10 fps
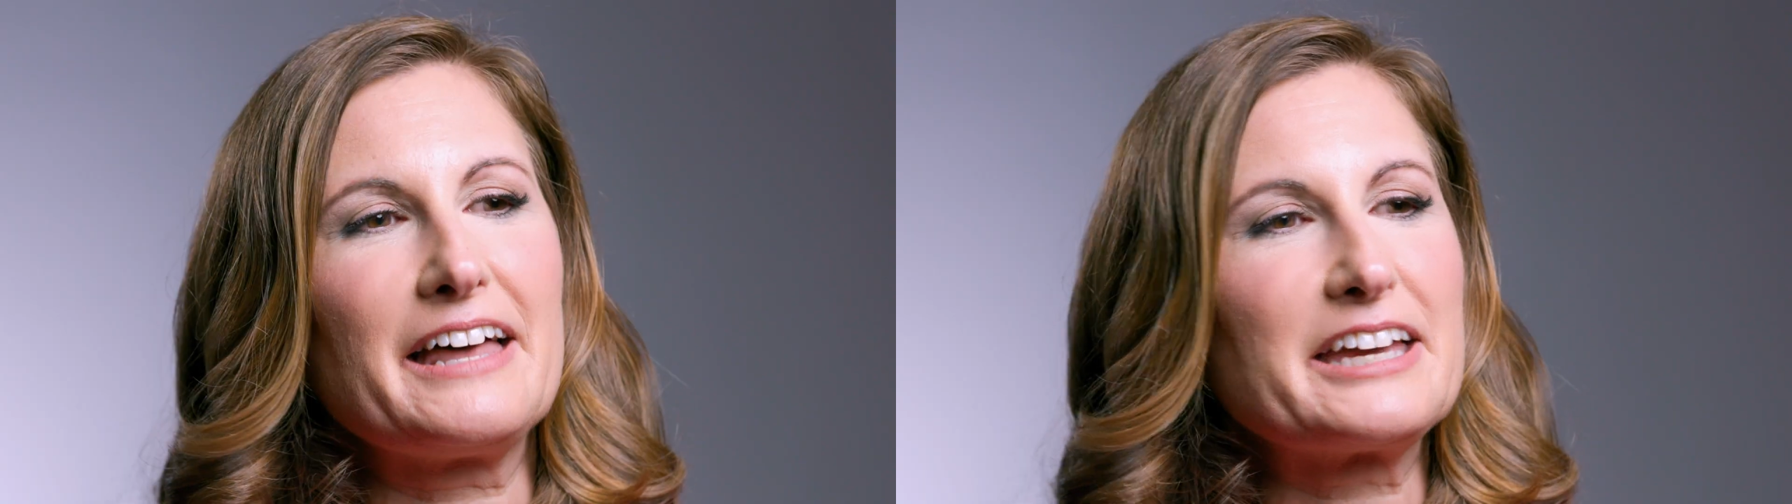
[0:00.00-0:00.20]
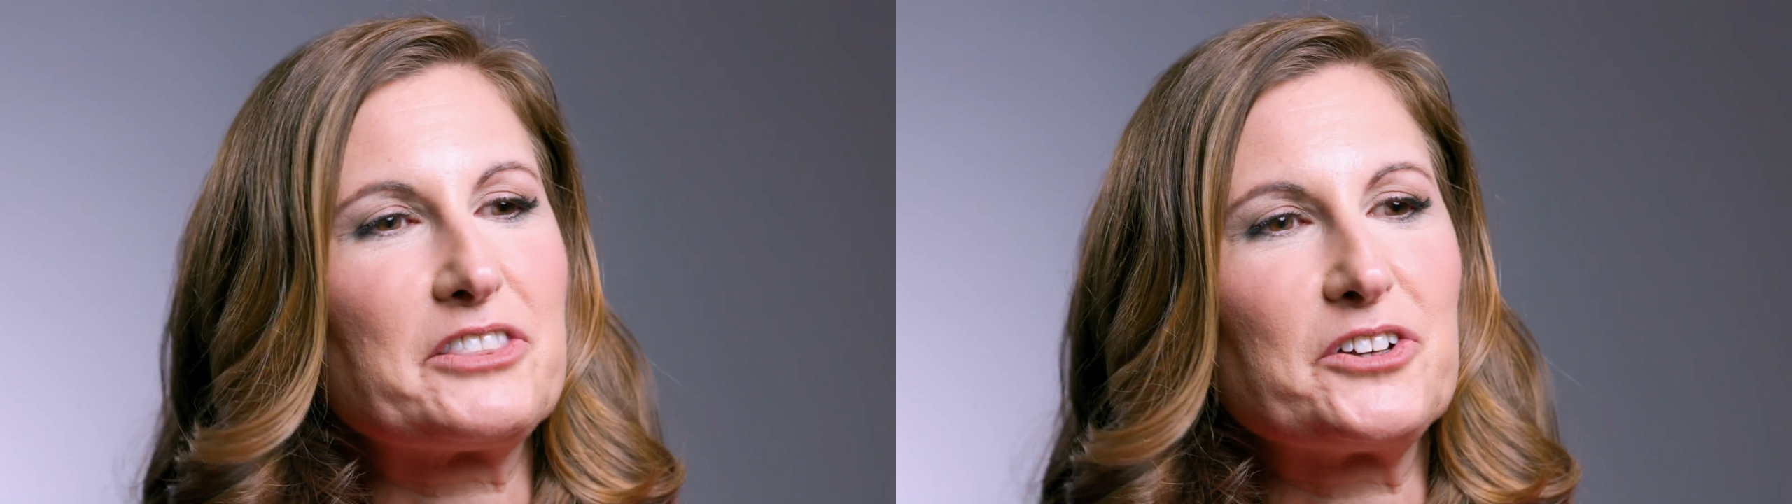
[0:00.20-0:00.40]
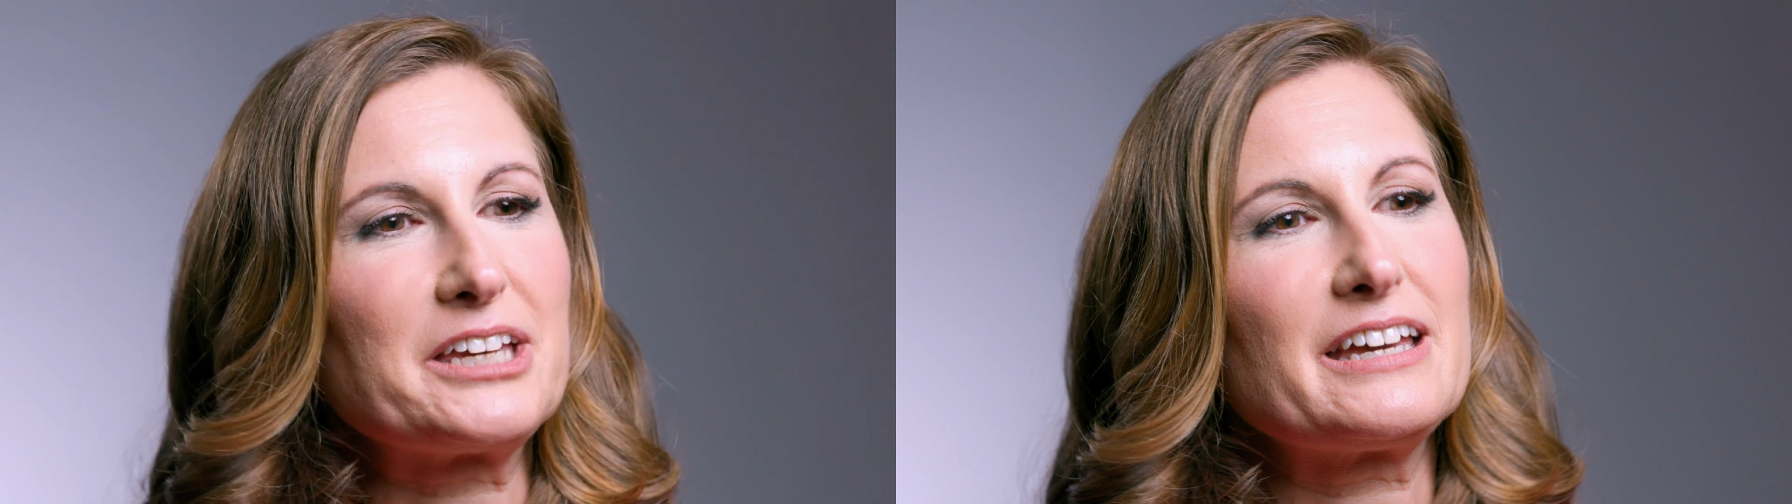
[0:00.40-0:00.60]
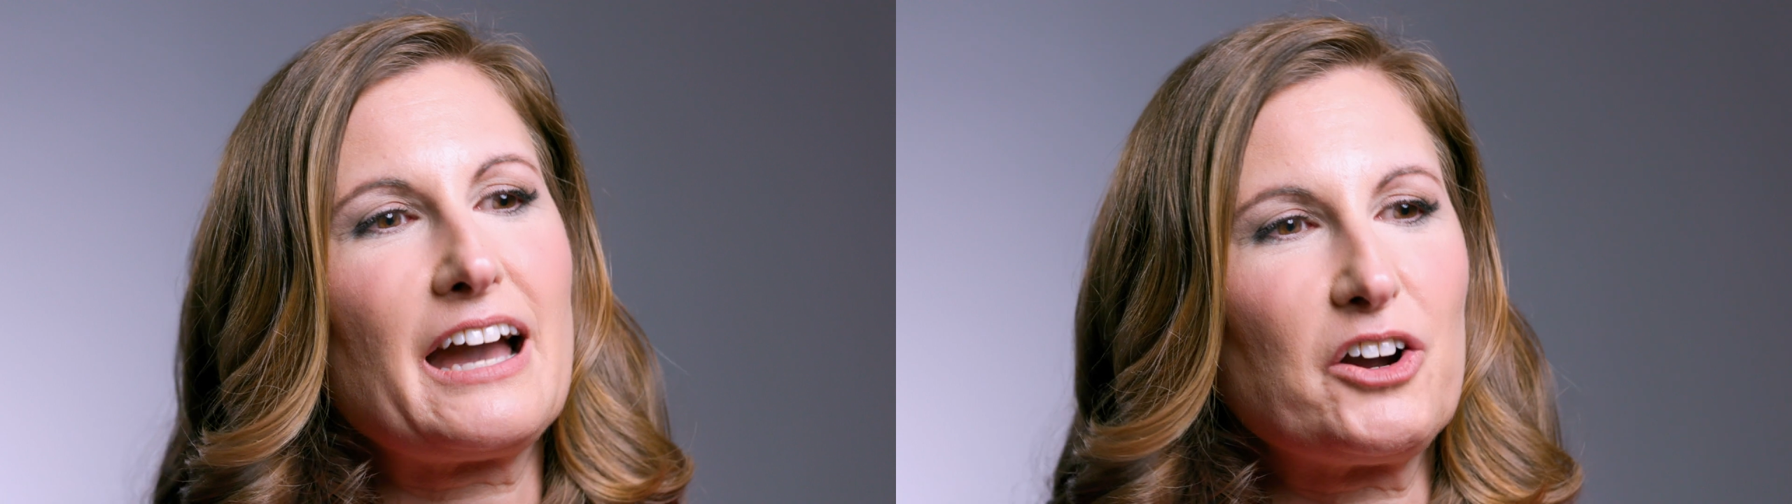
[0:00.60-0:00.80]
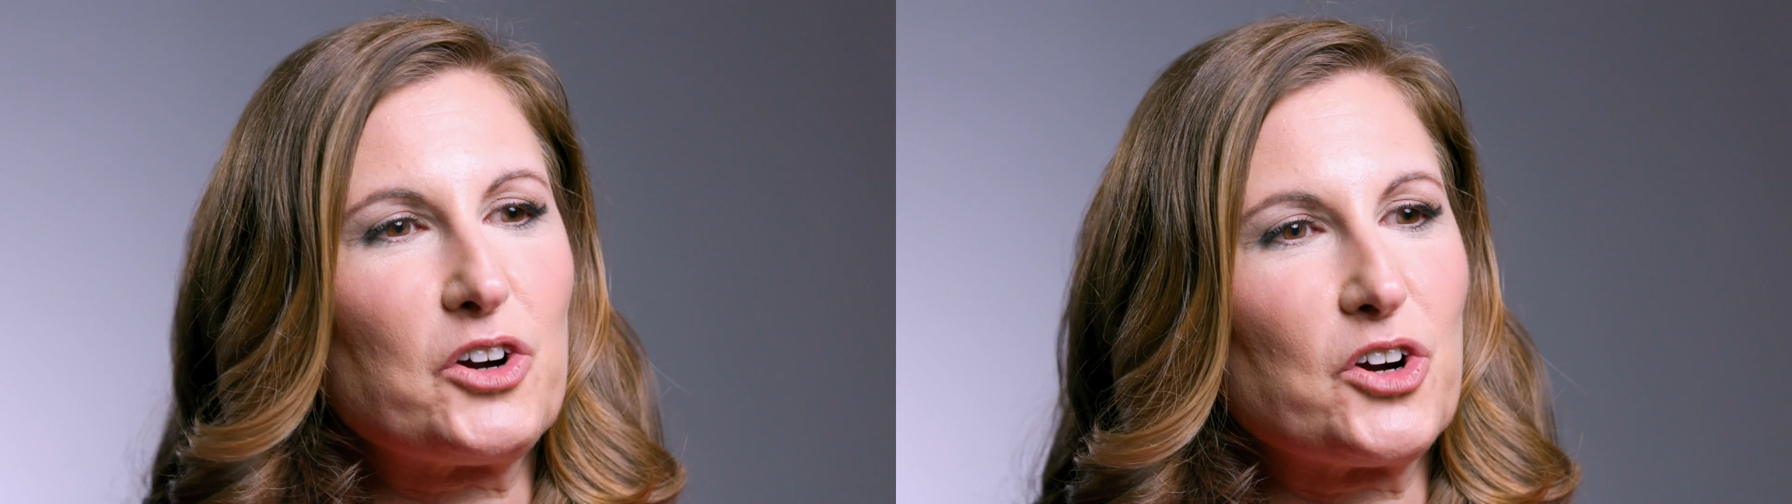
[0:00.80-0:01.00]
like looking
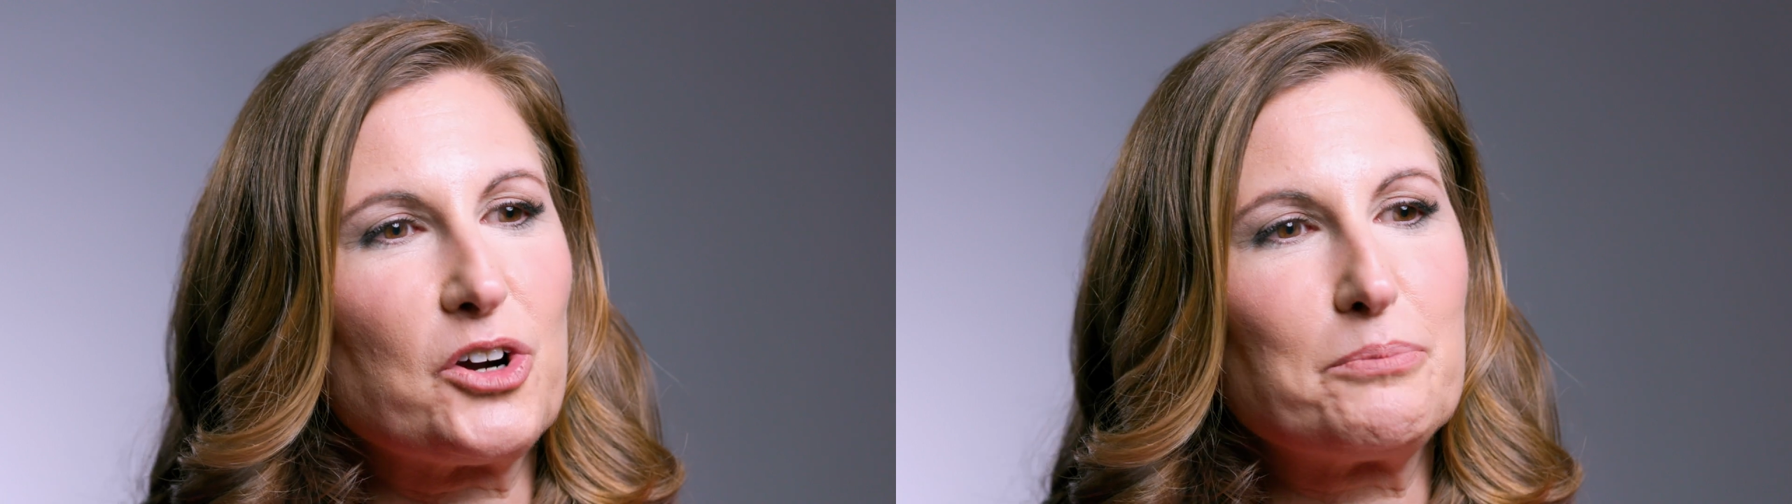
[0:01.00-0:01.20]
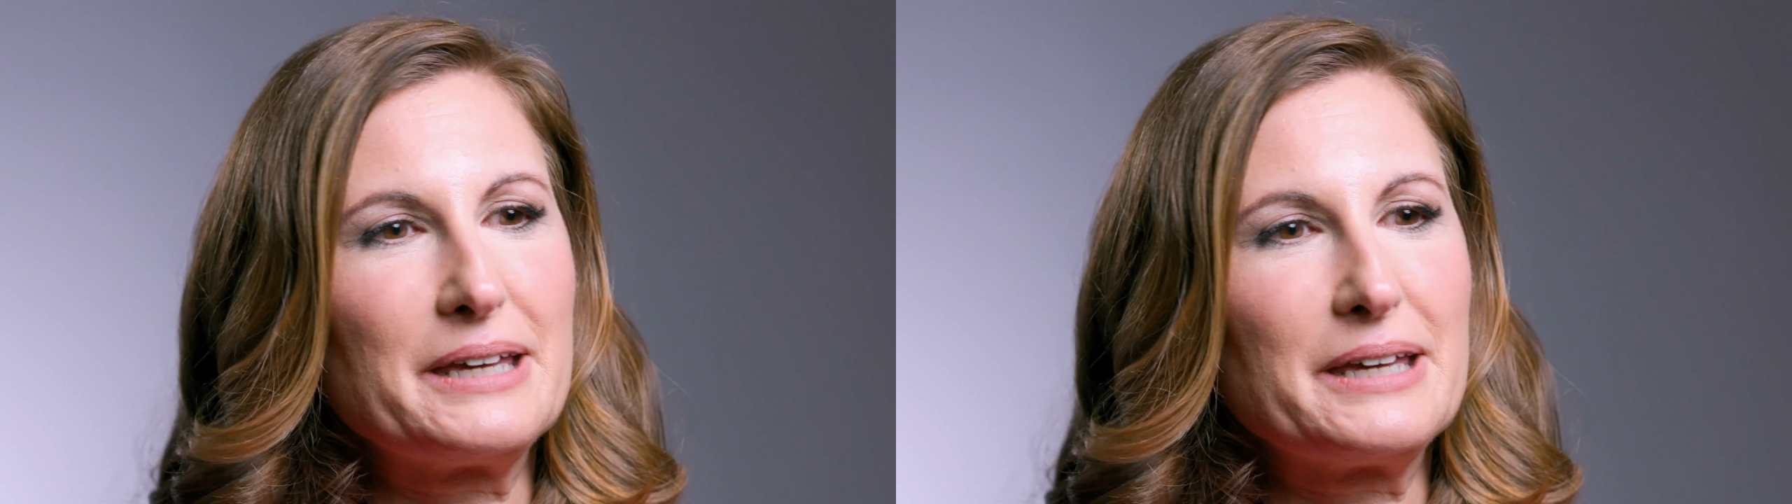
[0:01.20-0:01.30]
at her